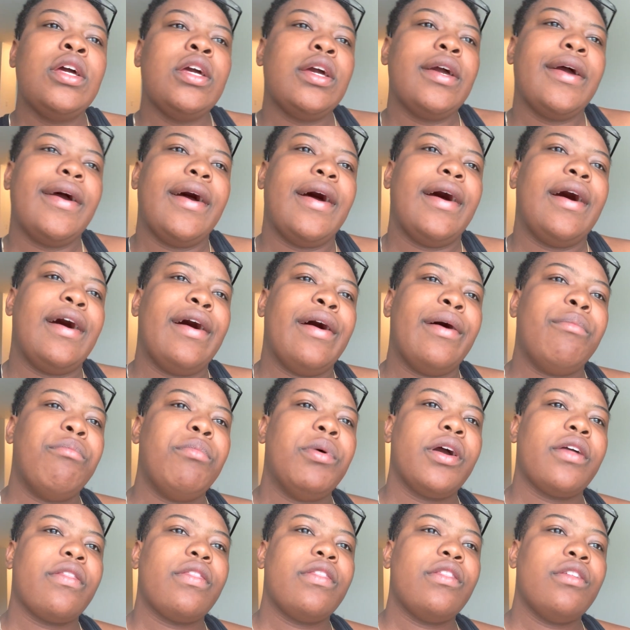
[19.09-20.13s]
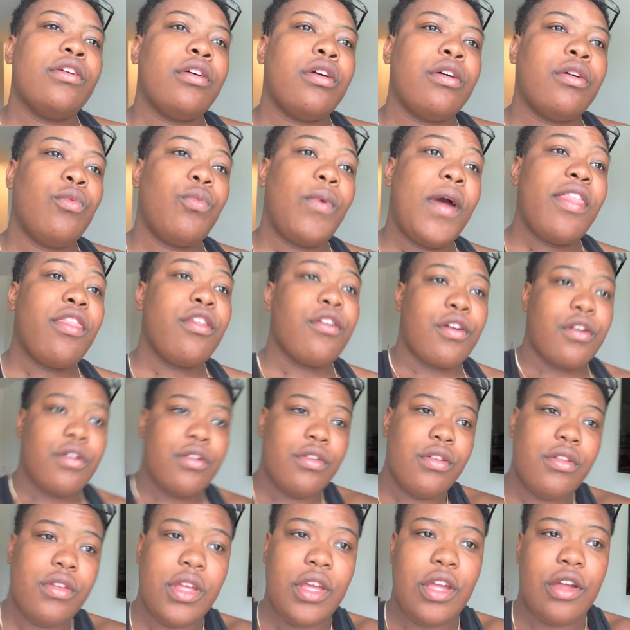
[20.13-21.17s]
but the weather
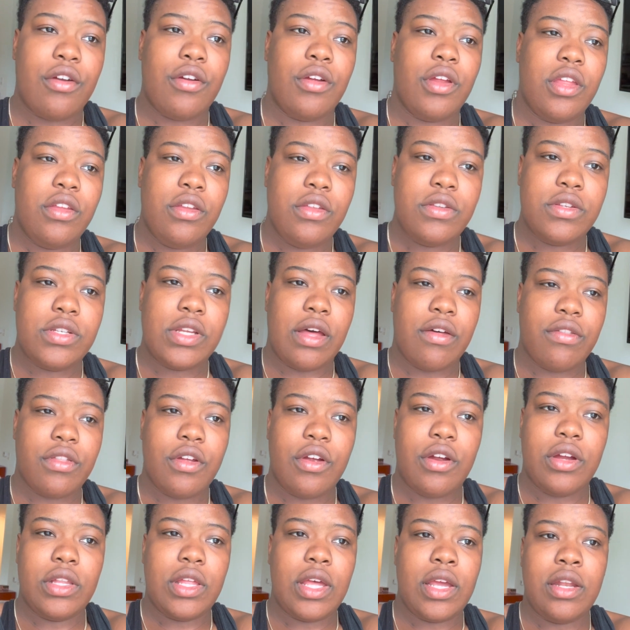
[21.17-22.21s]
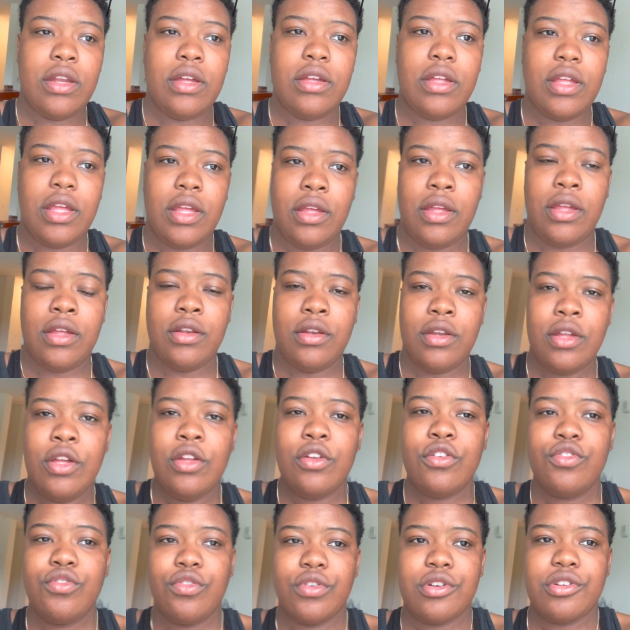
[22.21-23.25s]
here in South Carolina and
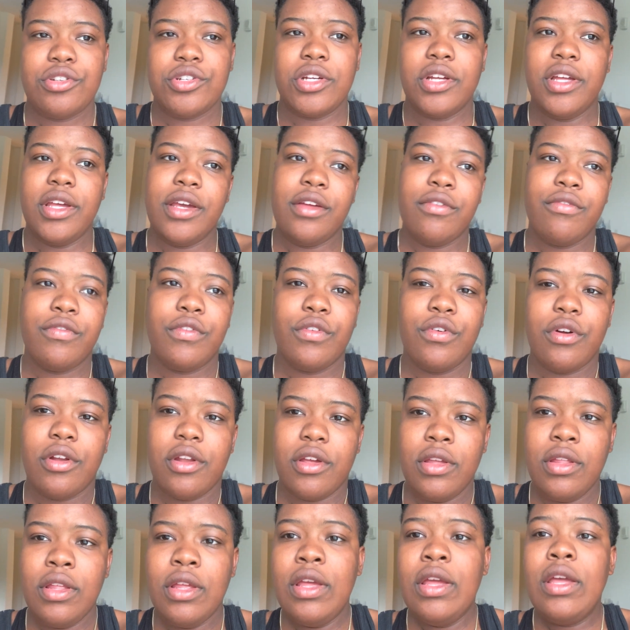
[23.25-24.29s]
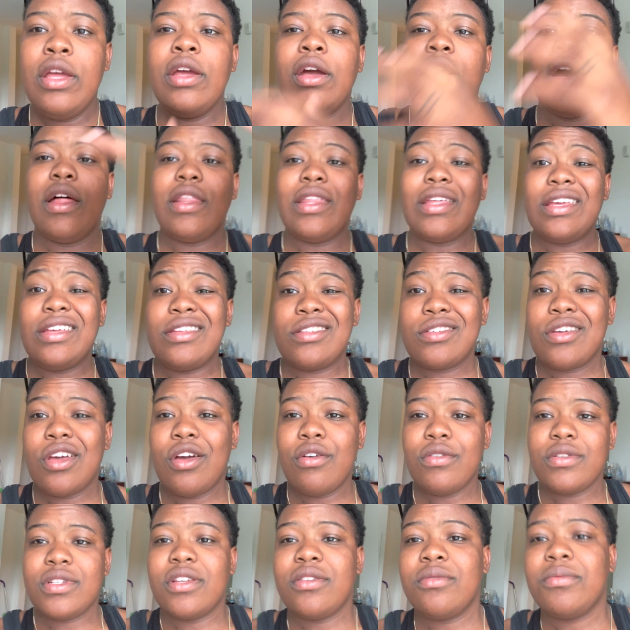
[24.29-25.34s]
Georgia and Florida on the East
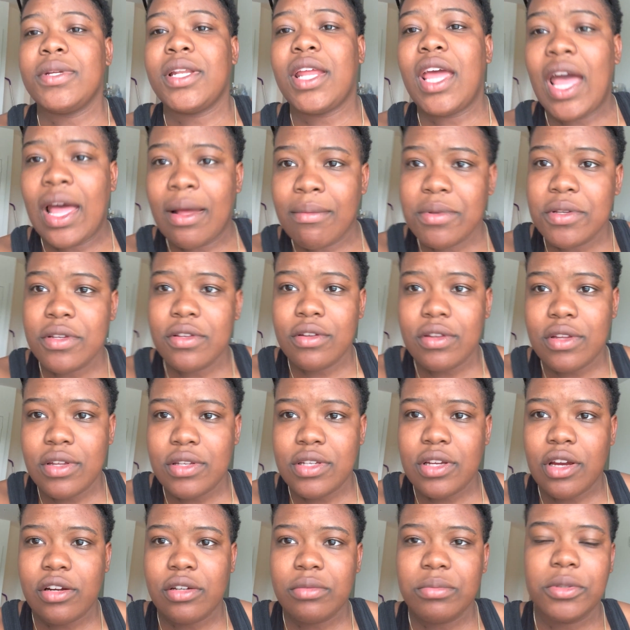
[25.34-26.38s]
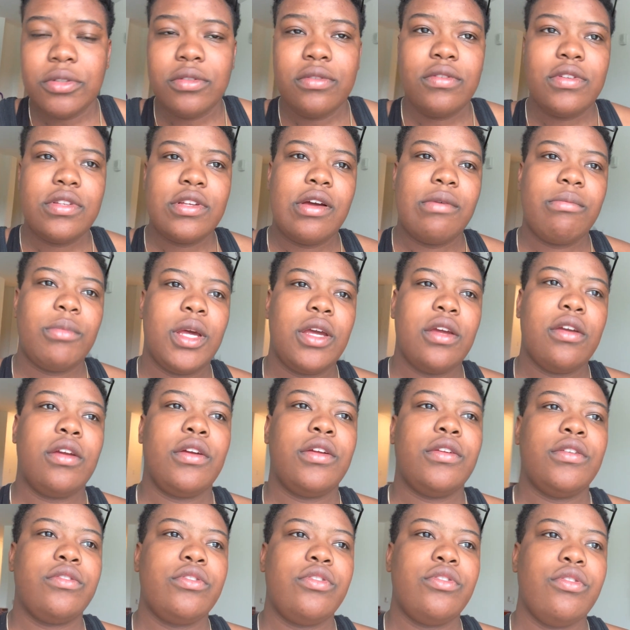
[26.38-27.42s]
Coast has been absolutely terrible. So I'm not
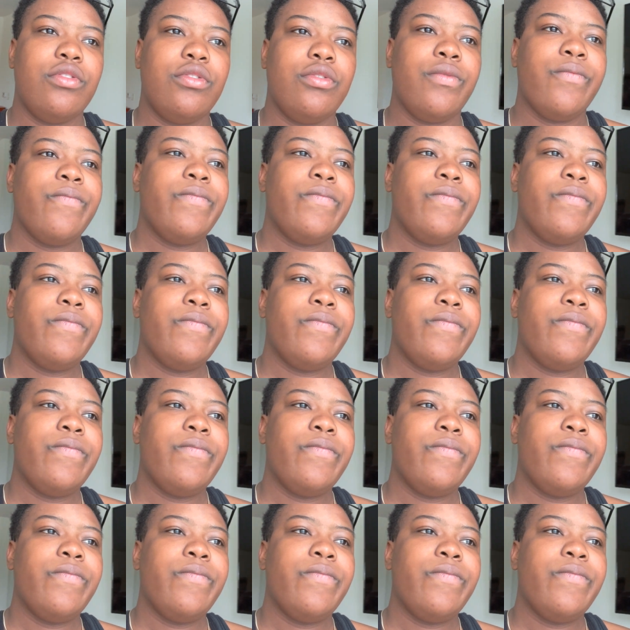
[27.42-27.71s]
going to